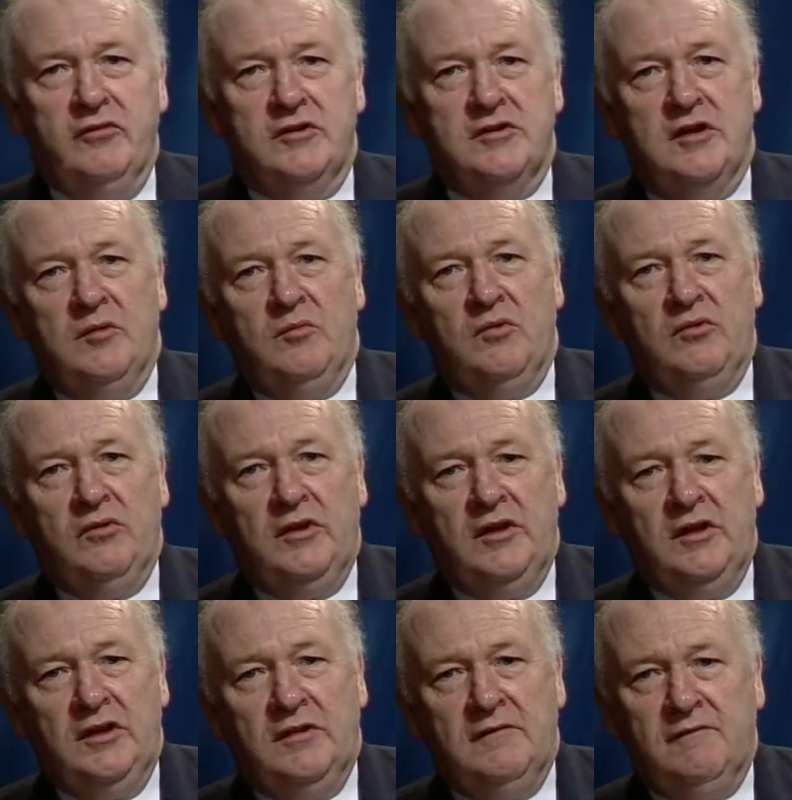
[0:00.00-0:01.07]
example,
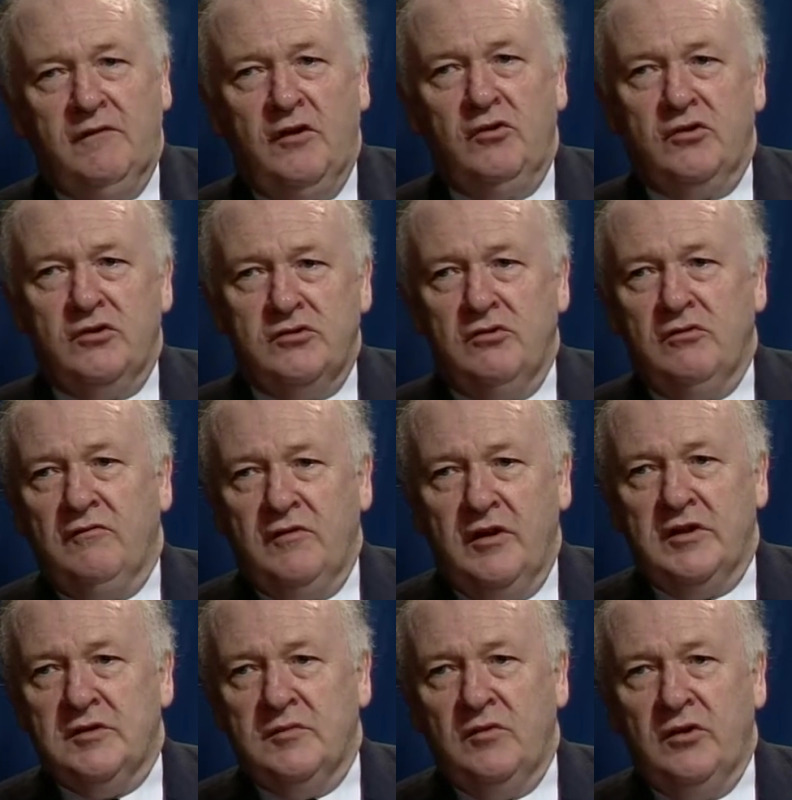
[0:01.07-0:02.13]
the focus on
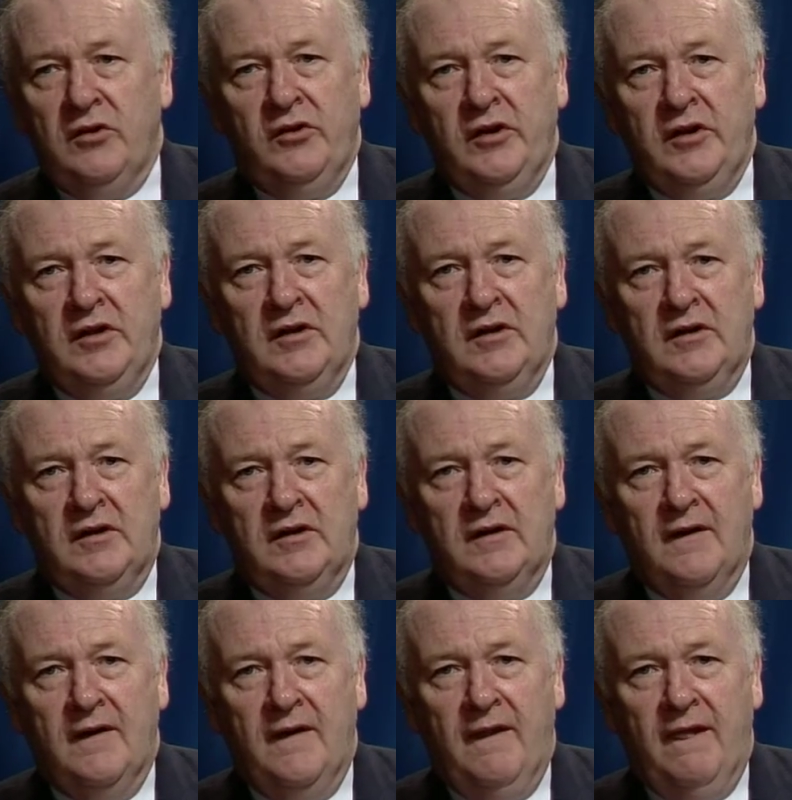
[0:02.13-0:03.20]
flexible learning
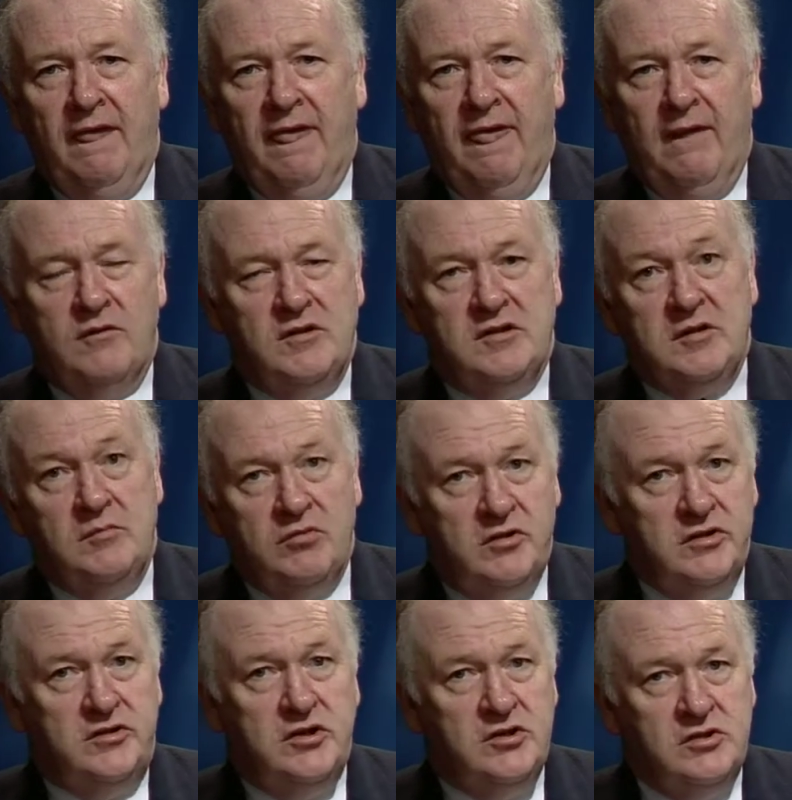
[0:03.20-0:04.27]
was a simple
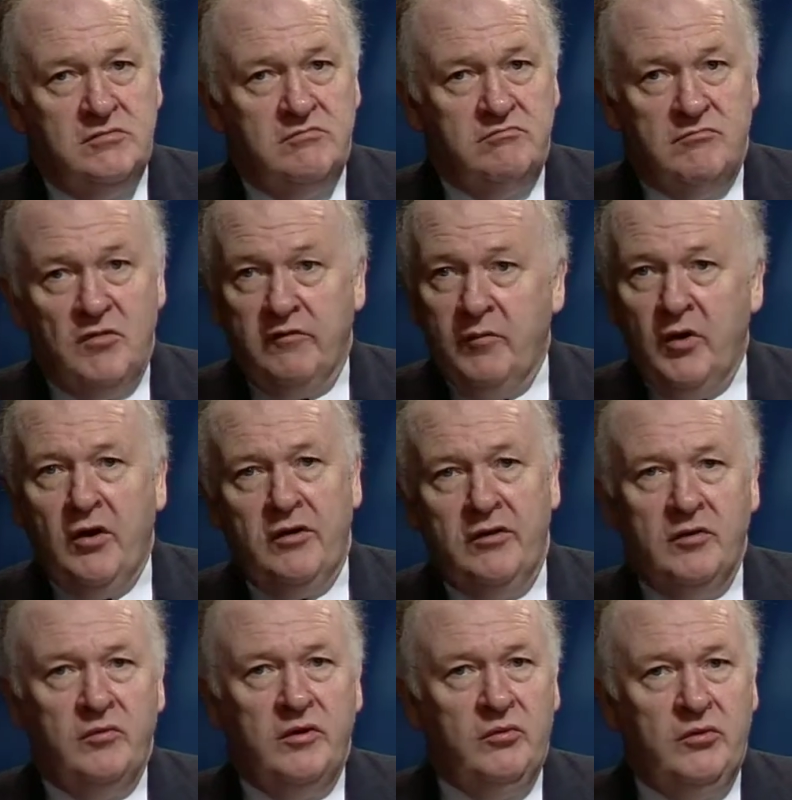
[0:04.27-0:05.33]
decision of mine,
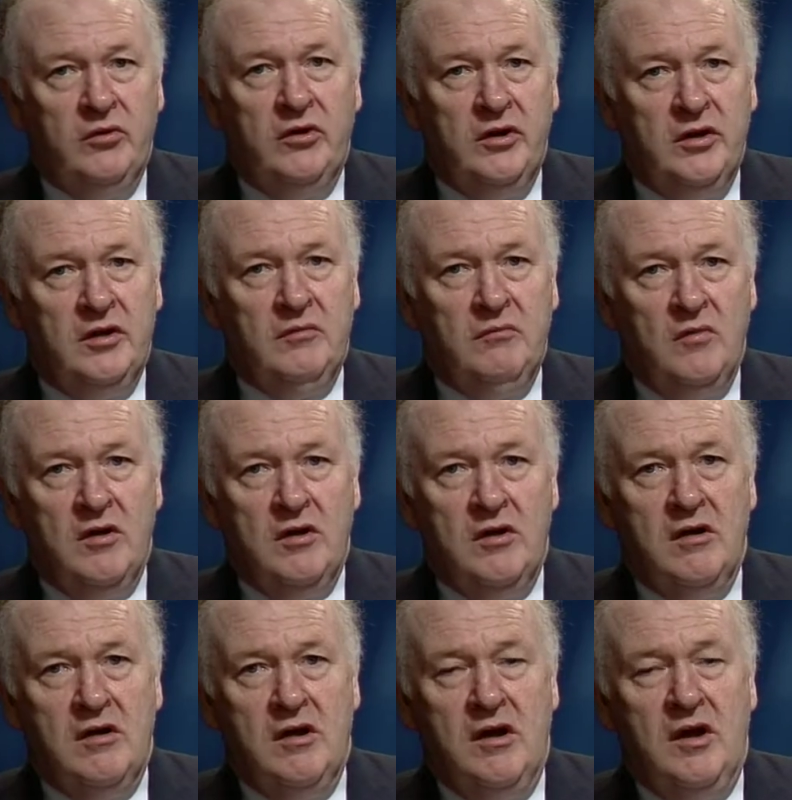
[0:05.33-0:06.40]
that
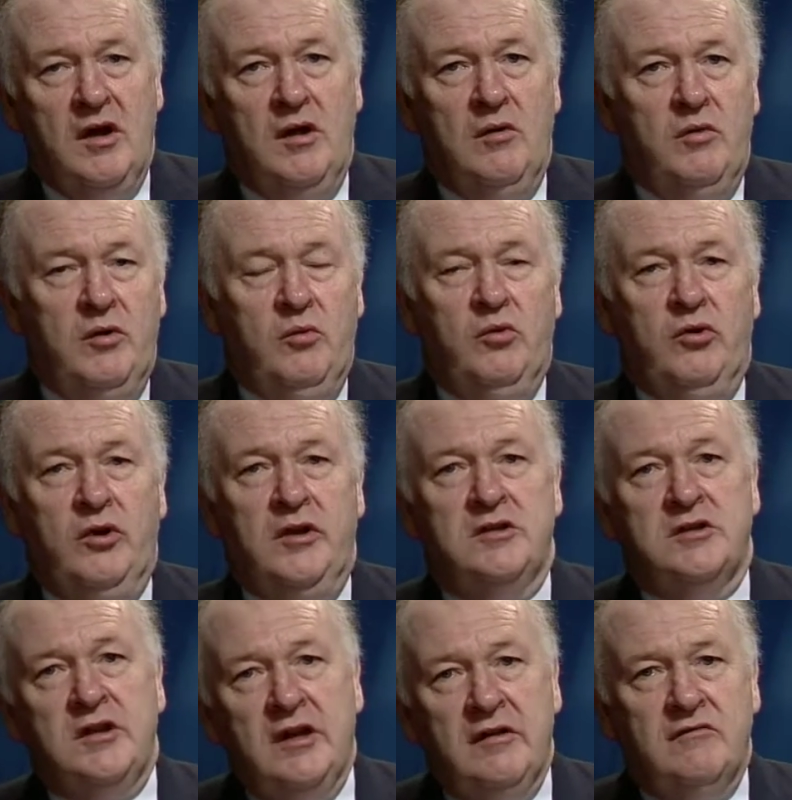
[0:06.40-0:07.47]
we would
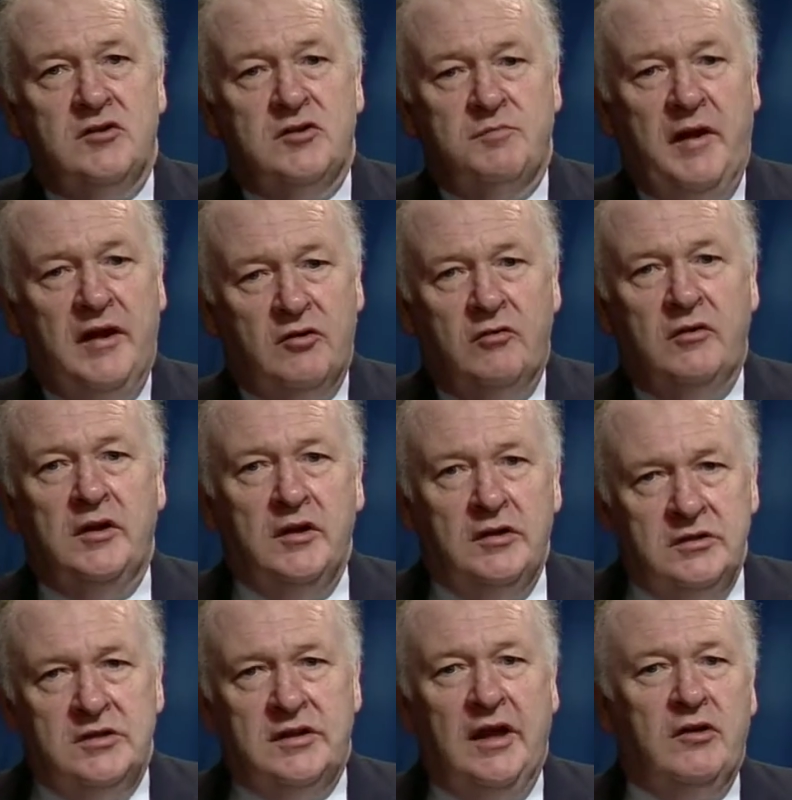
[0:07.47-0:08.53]
instead of spattering
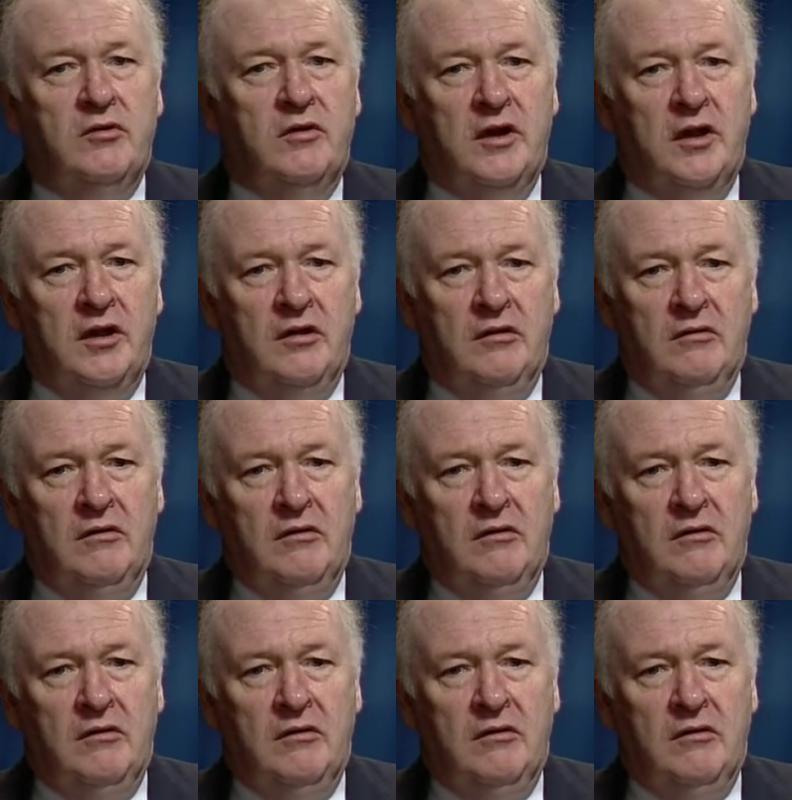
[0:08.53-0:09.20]
and scattering our